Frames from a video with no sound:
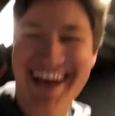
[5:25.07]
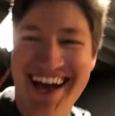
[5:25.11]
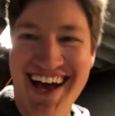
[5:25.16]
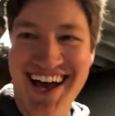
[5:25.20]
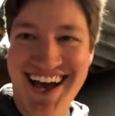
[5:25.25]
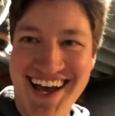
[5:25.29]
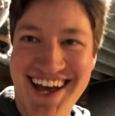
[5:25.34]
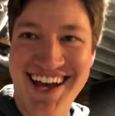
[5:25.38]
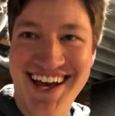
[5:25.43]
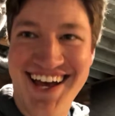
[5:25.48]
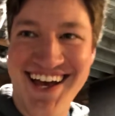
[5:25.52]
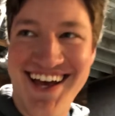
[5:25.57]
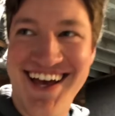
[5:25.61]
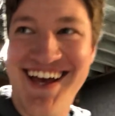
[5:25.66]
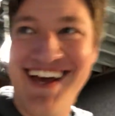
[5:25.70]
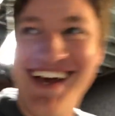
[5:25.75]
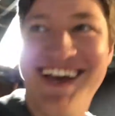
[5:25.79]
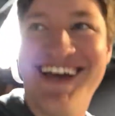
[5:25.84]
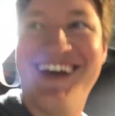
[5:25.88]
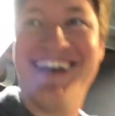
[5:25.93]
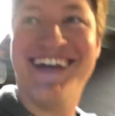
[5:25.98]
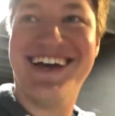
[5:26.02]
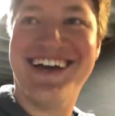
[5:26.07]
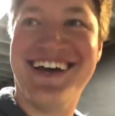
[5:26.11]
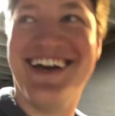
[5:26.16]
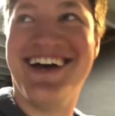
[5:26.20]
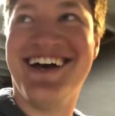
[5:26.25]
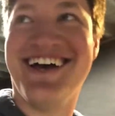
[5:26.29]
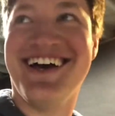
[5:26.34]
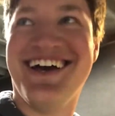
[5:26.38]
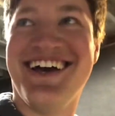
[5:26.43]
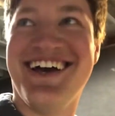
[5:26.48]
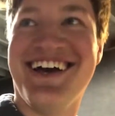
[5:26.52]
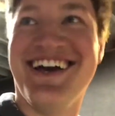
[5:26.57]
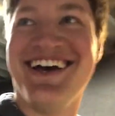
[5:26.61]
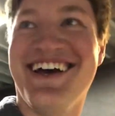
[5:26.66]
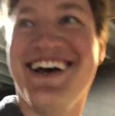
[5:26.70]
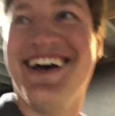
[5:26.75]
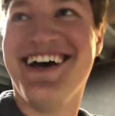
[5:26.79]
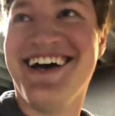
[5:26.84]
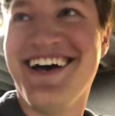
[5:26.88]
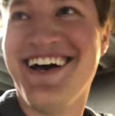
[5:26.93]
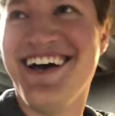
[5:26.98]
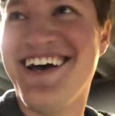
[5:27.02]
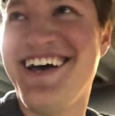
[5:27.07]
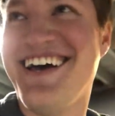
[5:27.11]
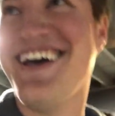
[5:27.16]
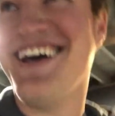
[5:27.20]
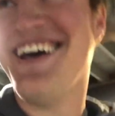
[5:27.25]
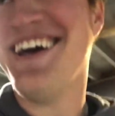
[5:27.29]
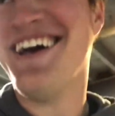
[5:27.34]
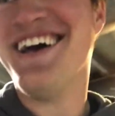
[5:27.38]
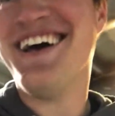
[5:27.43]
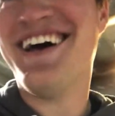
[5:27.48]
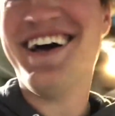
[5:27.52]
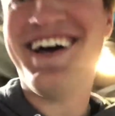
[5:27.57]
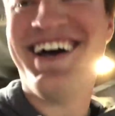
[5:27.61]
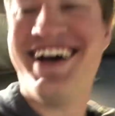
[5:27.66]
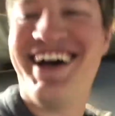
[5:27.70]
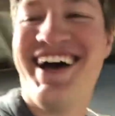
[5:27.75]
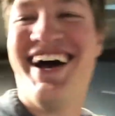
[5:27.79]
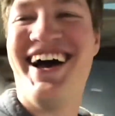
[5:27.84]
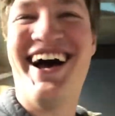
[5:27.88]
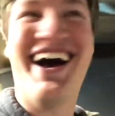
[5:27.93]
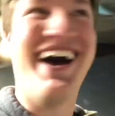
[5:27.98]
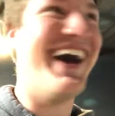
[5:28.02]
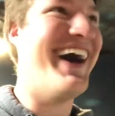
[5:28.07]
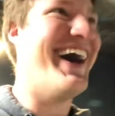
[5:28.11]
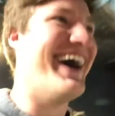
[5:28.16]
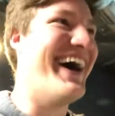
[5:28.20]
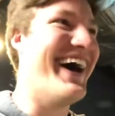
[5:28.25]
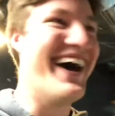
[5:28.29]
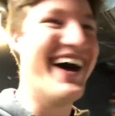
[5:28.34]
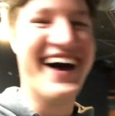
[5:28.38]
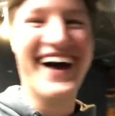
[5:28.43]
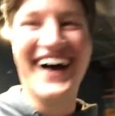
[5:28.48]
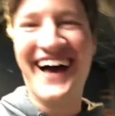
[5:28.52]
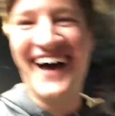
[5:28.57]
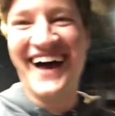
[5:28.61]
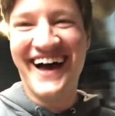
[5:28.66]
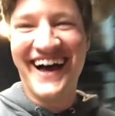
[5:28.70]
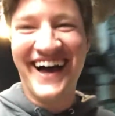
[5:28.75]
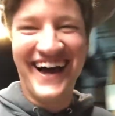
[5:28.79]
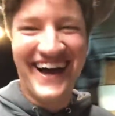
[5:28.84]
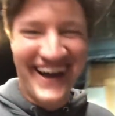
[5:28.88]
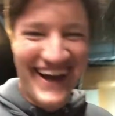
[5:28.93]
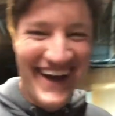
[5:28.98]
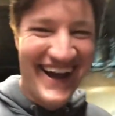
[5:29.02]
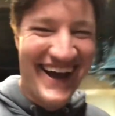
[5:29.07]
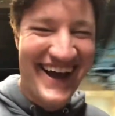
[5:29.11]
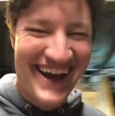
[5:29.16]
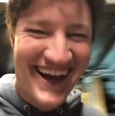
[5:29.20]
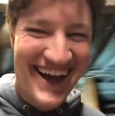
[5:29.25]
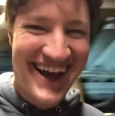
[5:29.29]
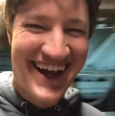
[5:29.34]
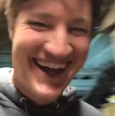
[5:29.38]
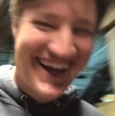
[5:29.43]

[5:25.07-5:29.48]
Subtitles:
Oh my god, yeah. Please nut on me. Can you put the nut on